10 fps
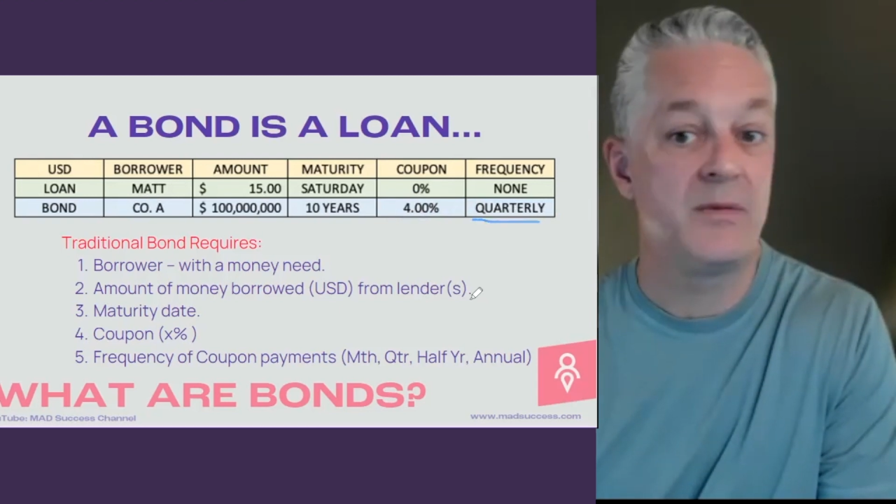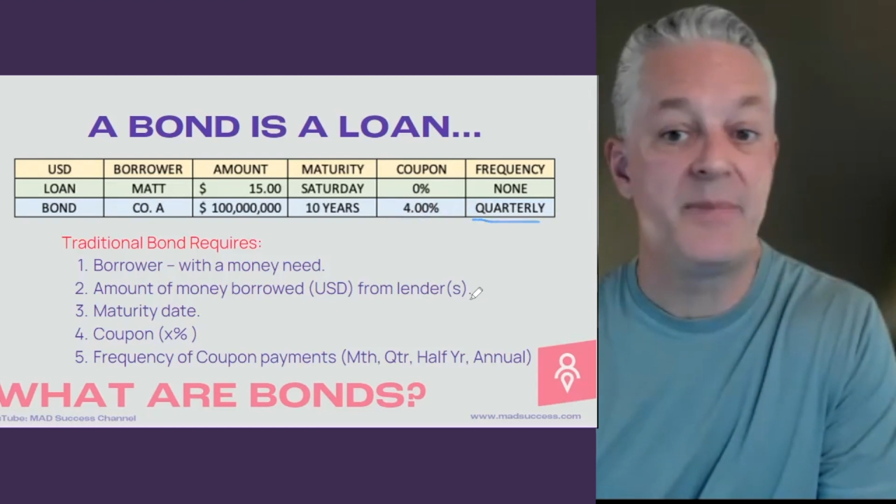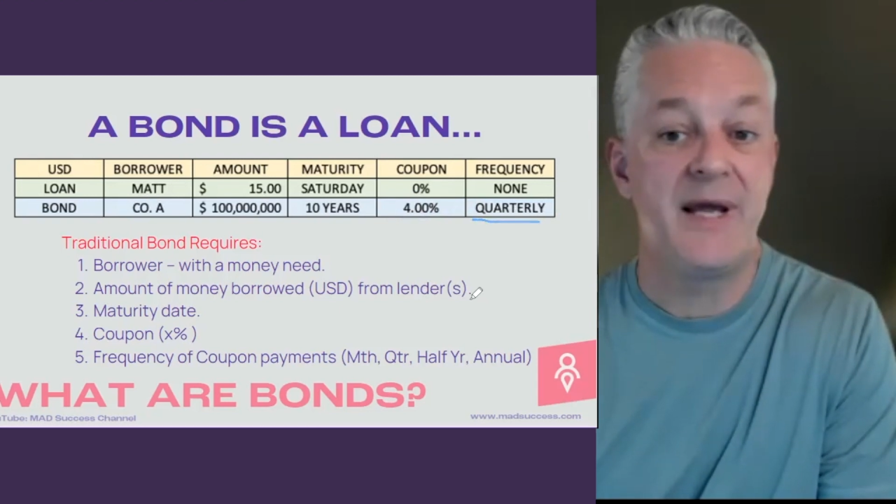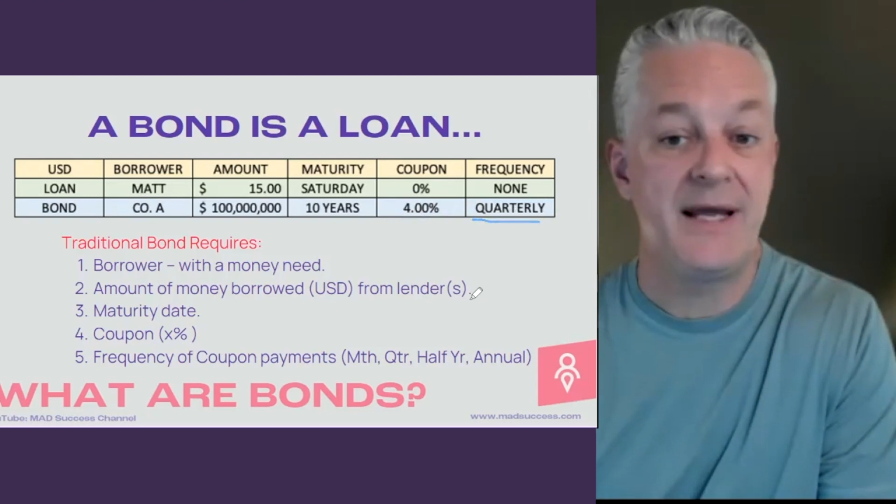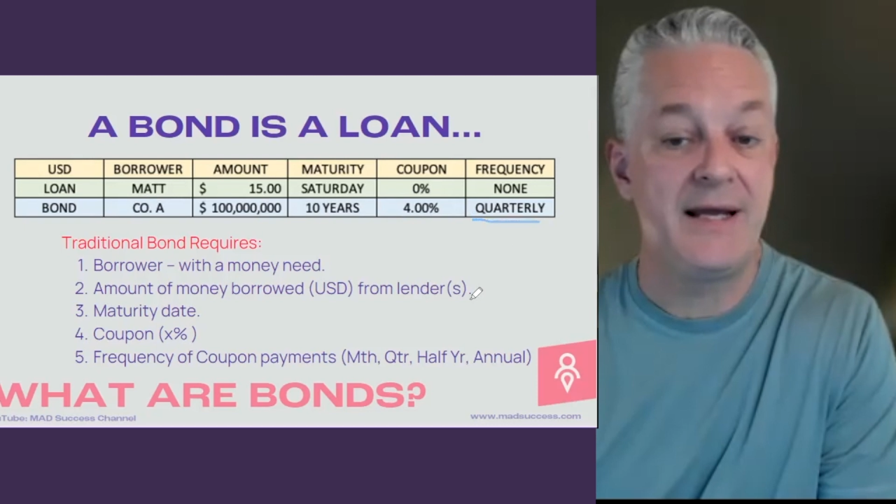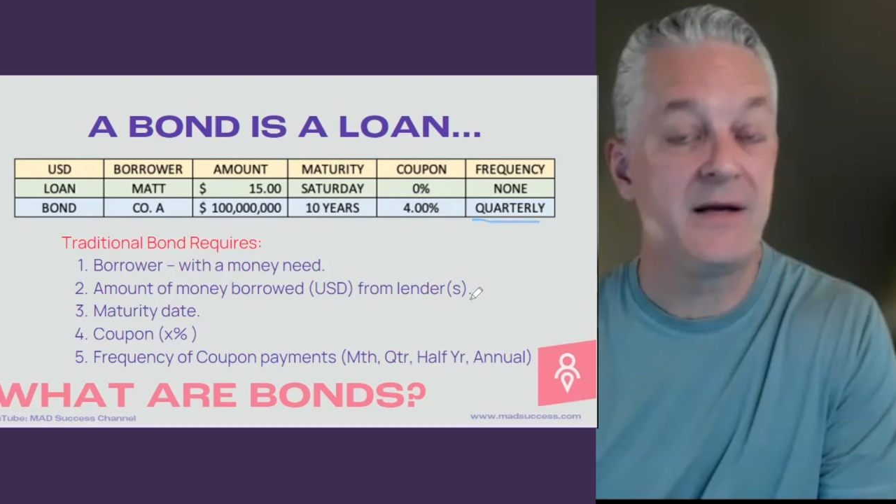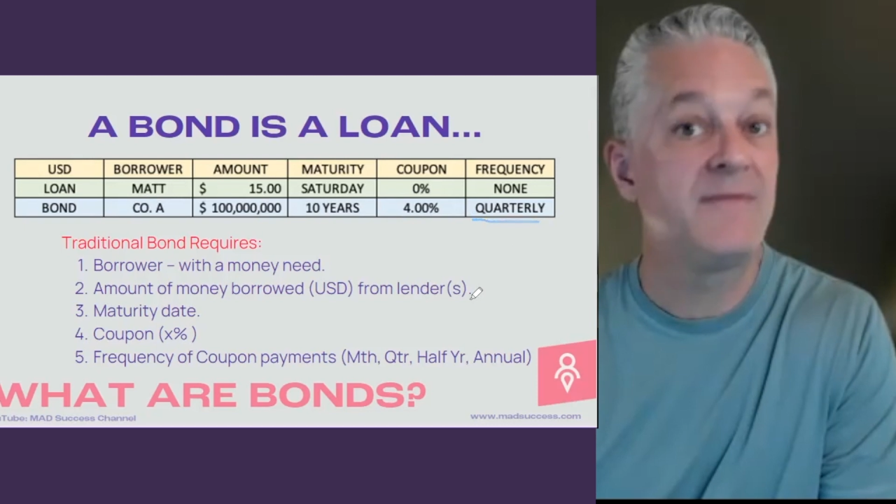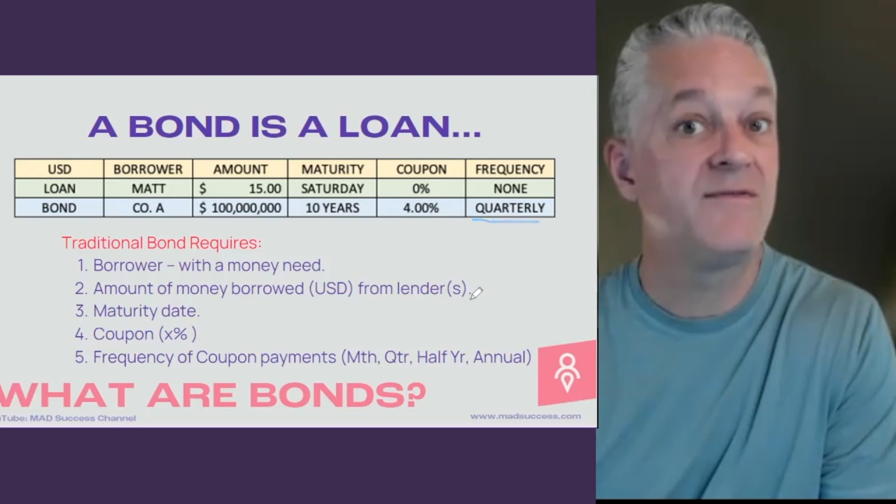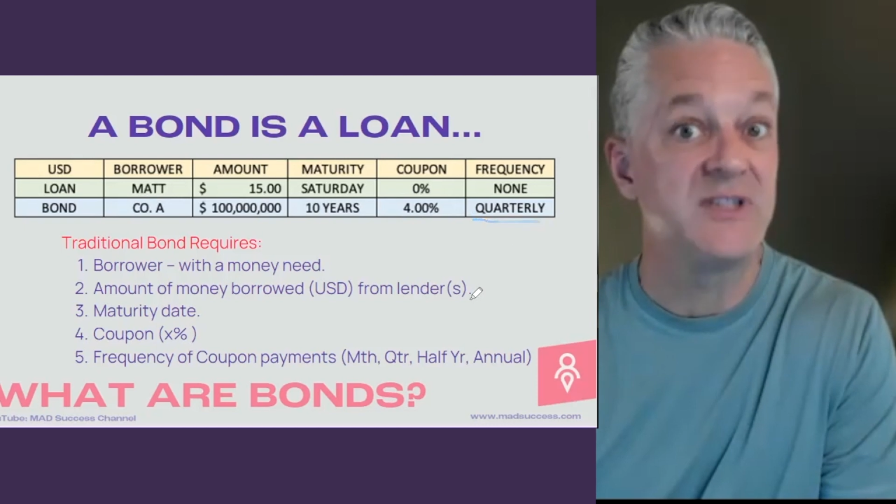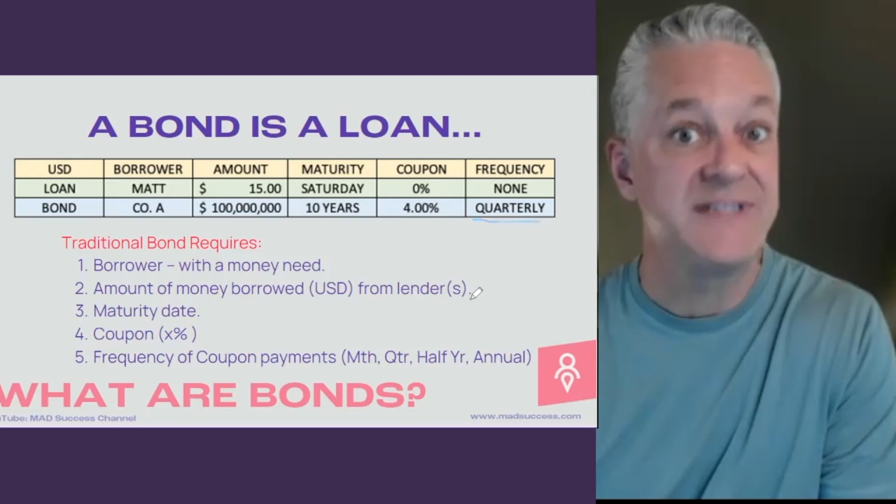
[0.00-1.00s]
paying
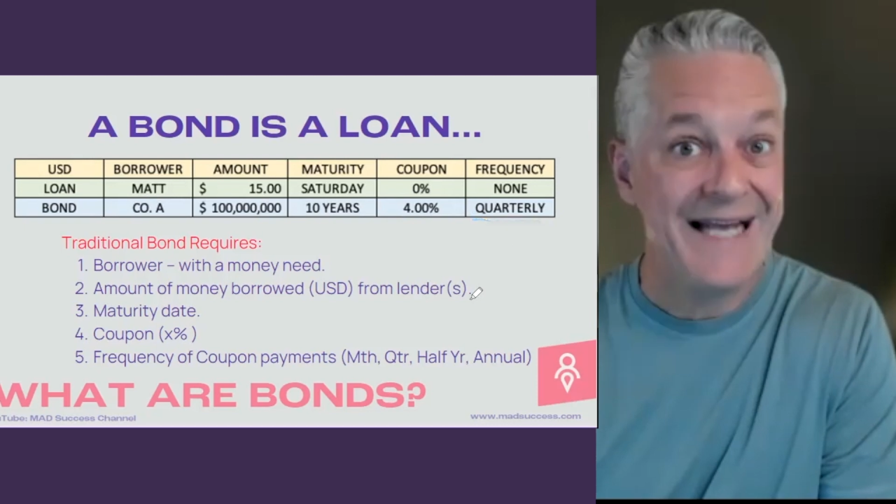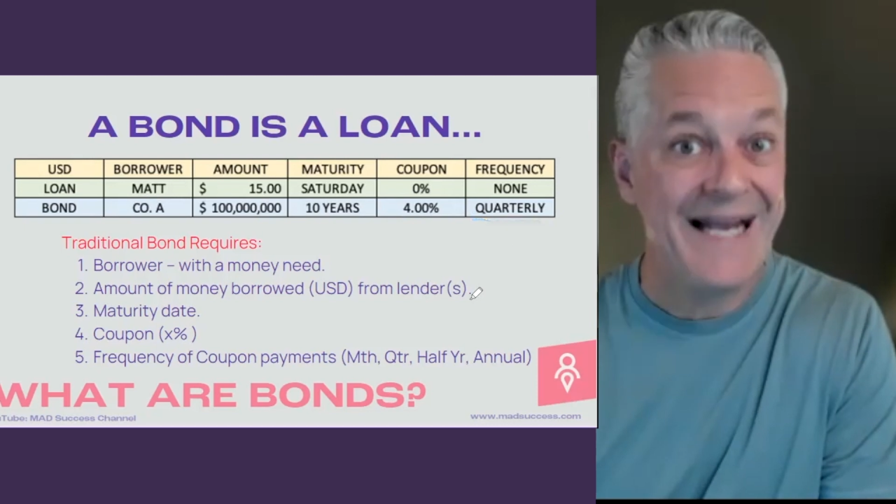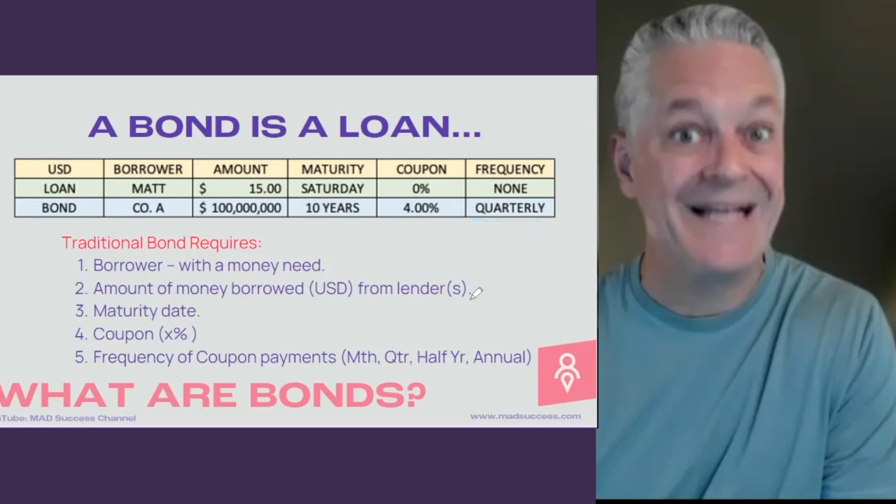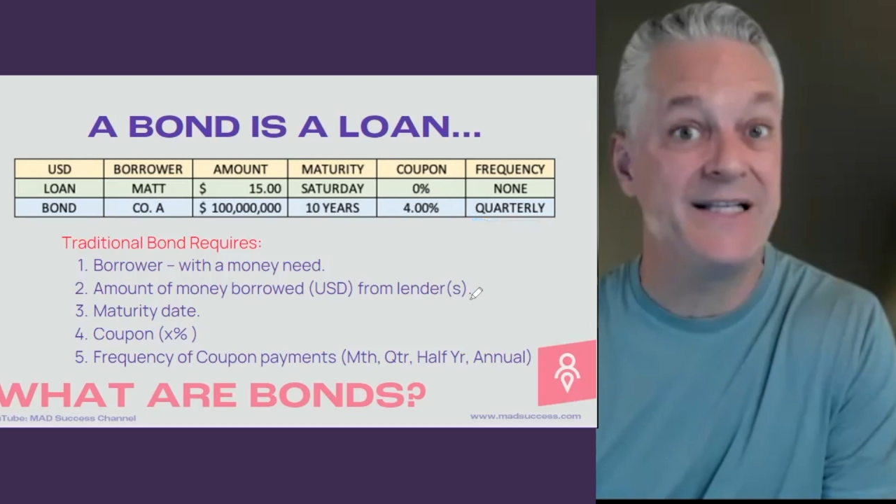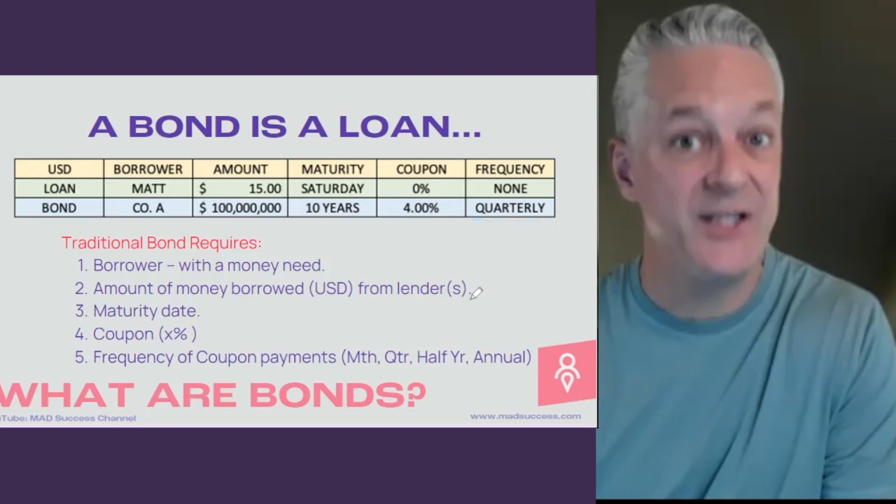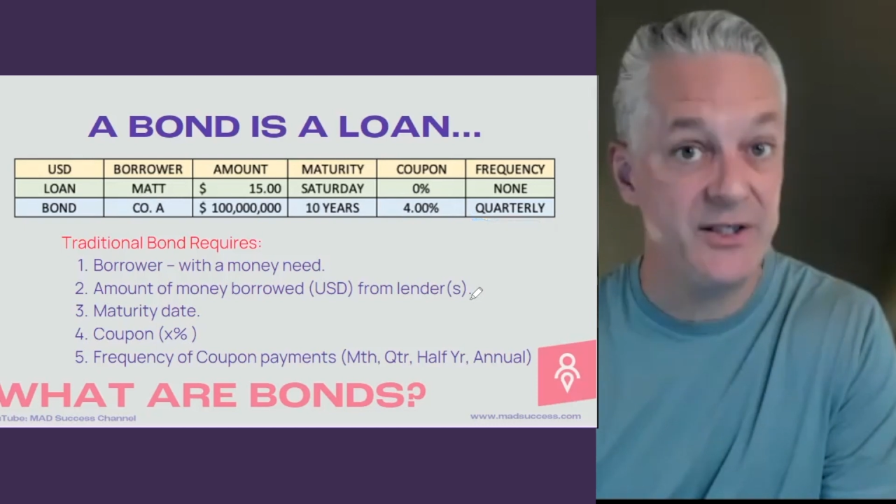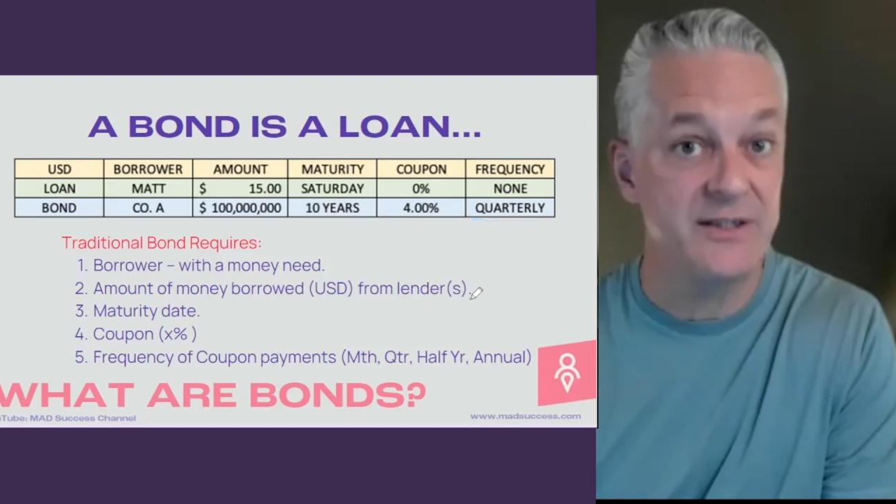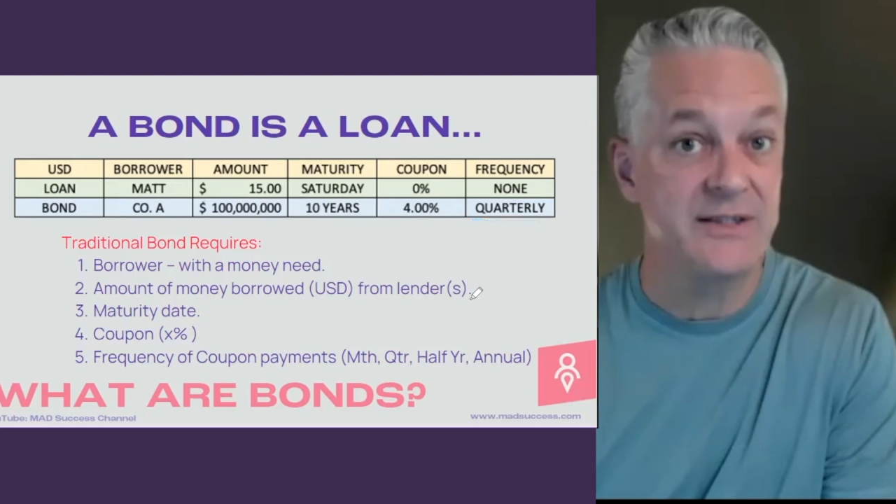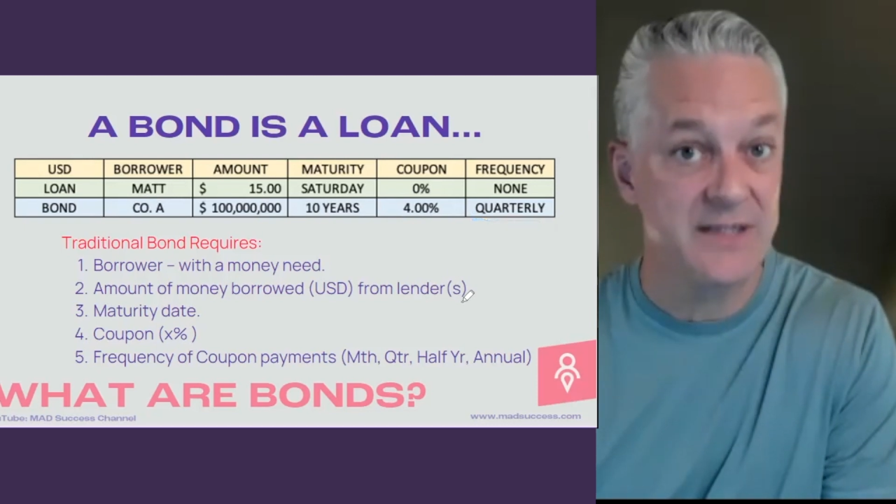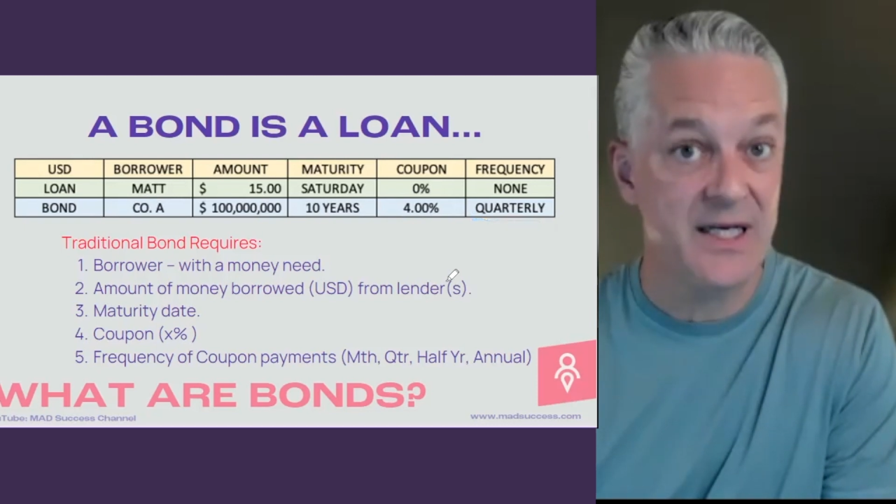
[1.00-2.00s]
for 10
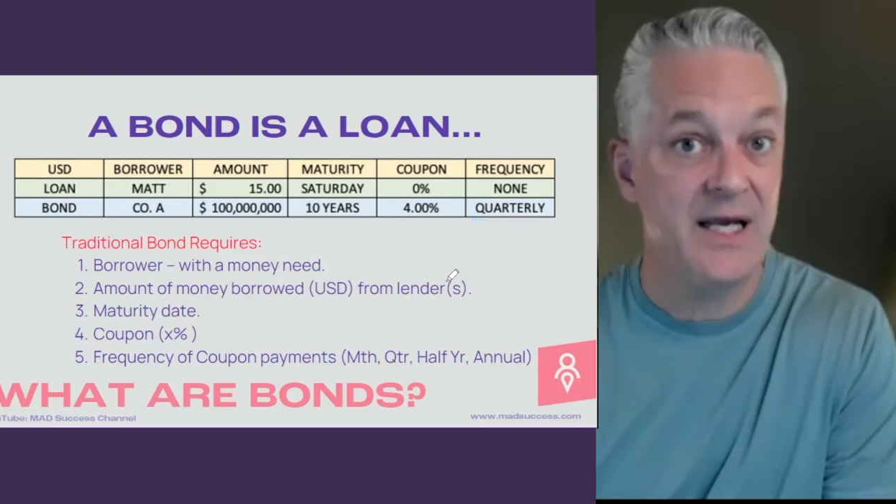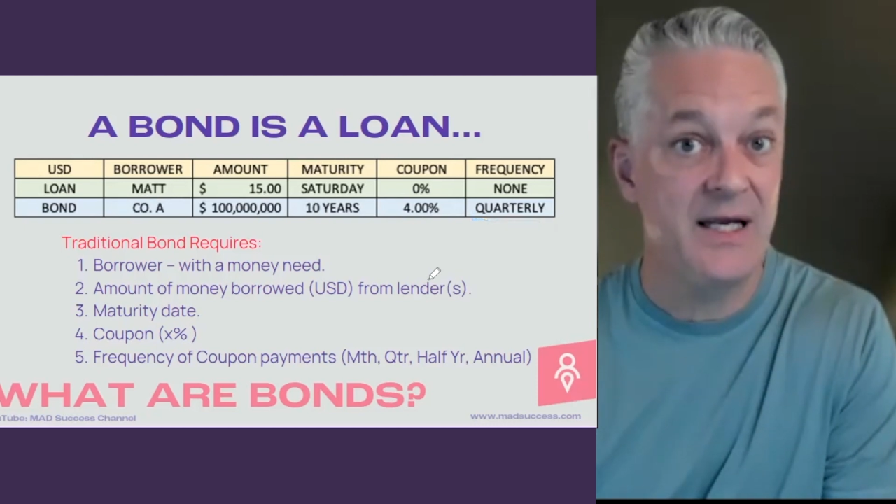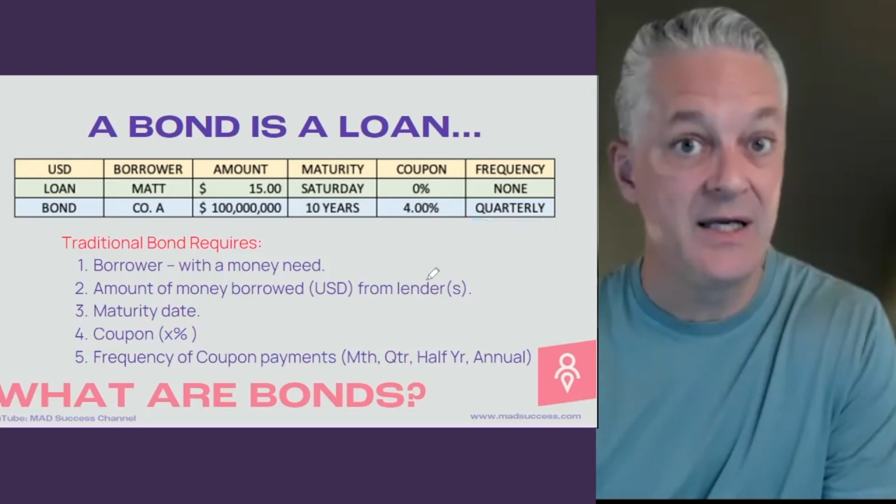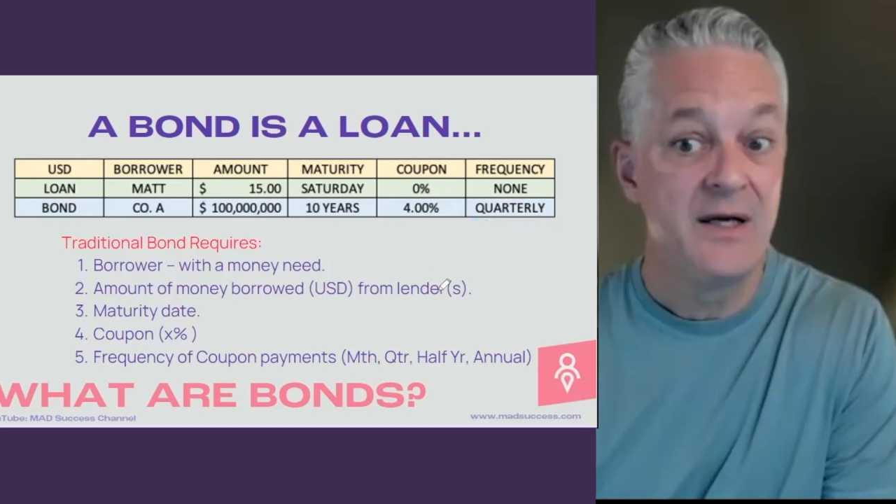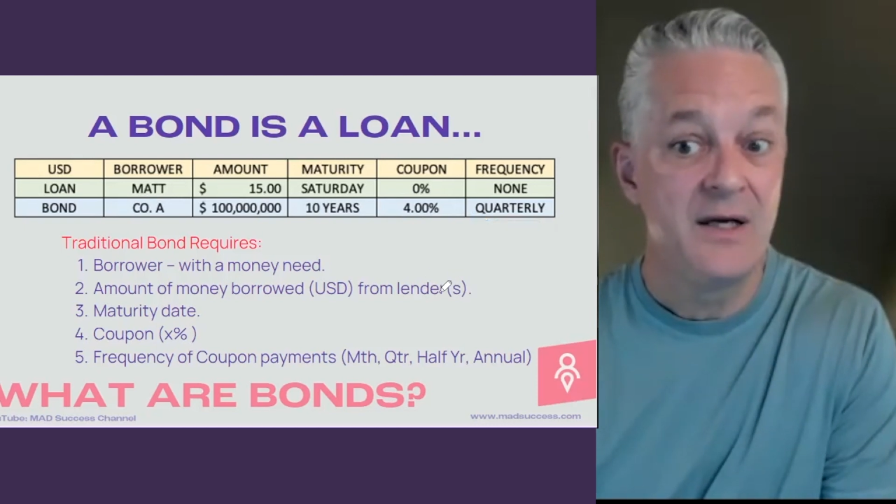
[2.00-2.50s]
years, okay?